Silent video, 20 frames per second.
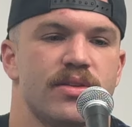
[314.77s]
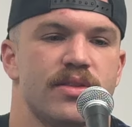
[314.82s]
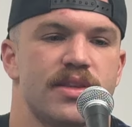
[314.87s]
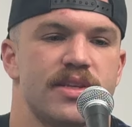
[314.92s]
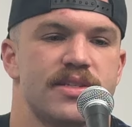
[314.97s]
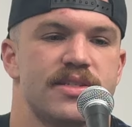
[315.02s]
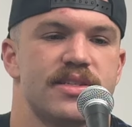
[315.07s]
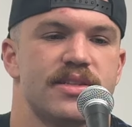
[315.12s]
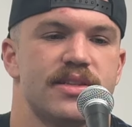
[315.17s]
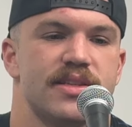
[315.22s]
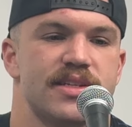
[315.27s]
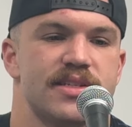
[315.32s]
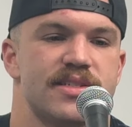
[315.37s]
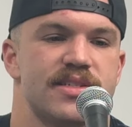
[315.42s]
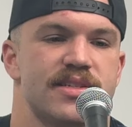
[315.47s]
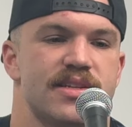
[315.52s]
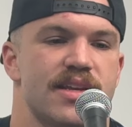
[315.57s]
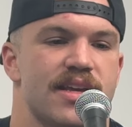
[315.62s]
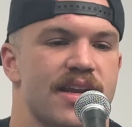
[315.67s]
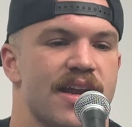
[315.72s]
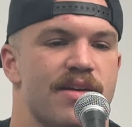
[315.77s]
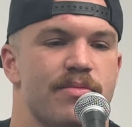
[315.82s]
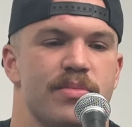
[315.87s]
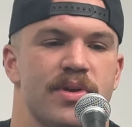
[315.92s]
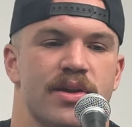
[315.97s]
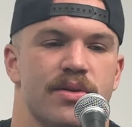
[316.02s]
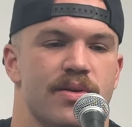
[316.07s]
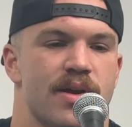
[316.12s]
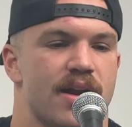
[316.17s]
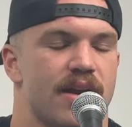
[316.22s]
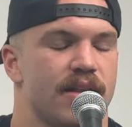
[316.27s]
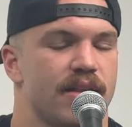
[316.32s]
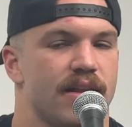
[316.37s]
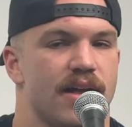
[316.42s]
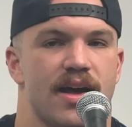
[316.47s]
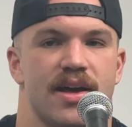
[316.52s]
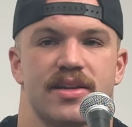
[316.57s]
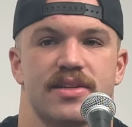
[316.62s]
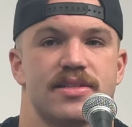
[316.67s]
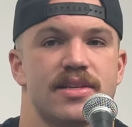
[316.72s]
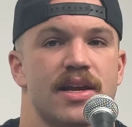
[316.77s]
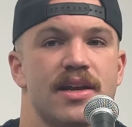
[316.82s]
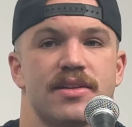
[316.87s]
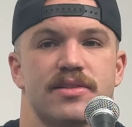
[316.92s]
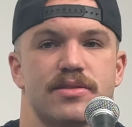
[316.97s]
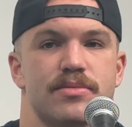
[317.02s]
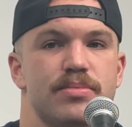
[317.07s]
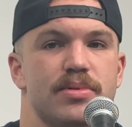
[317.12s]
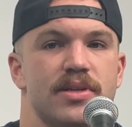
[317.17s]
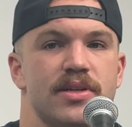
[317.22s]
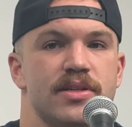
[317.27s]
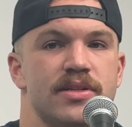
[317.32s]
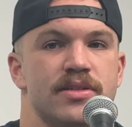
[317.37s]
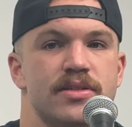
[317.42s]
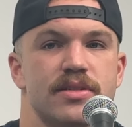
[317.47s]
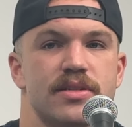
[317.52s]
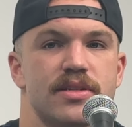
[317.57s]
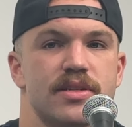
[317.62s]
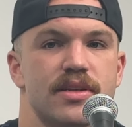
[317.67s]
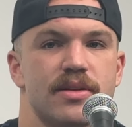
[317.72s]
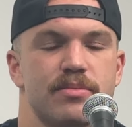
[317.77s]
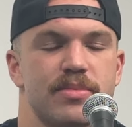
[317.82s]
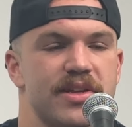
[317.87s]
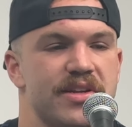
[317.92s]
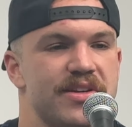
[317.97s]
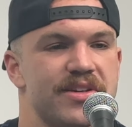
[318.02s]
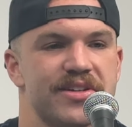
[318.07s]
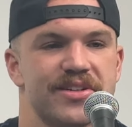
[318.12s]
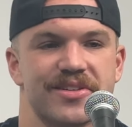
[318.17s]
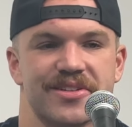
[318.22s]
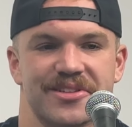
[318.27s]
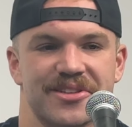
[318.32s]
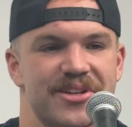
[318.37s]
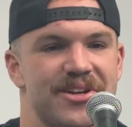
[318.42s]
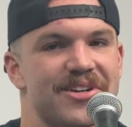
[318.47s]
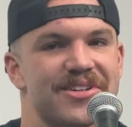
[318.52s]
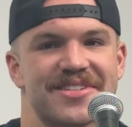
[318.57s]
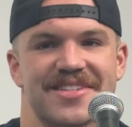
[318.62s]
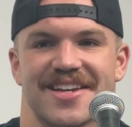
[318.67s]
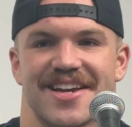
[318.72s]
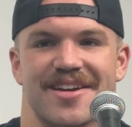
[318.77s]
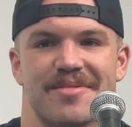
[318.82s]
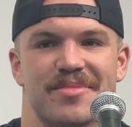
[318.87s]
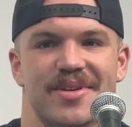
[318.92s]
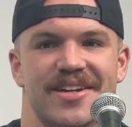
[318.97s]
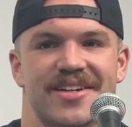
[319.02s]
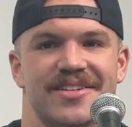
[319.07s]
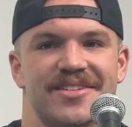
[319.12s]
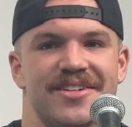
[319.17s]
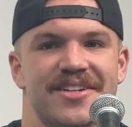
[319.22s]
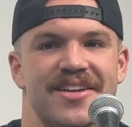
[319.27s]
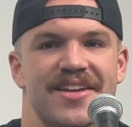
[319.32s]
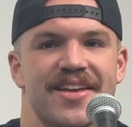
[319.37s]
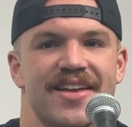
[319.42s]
This is, and I've been around a lot of talented players. I've been here a long time now.